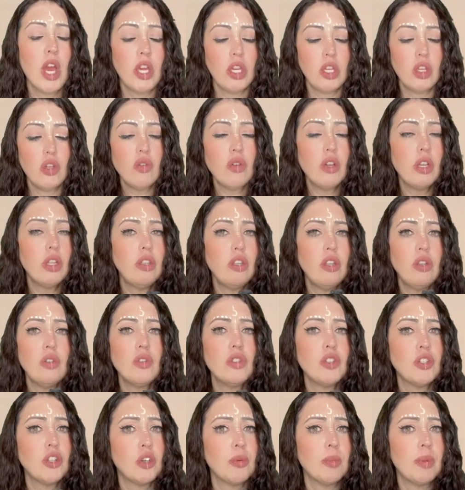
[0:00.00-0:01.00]
You can use
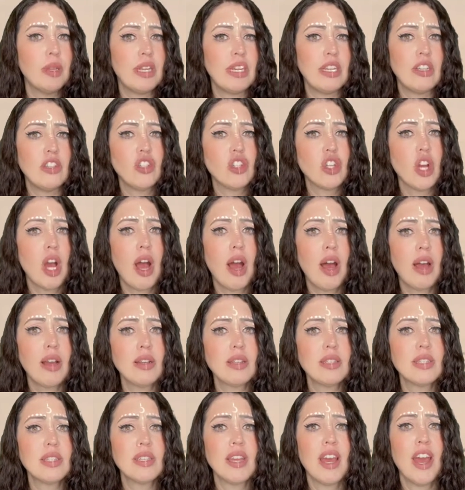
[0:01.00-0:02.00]
tourmaline
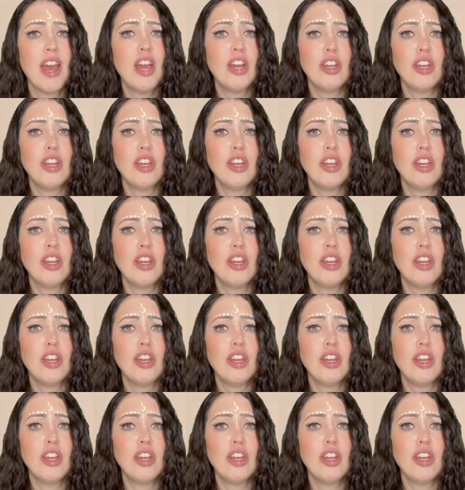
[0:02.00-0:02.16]
chunks.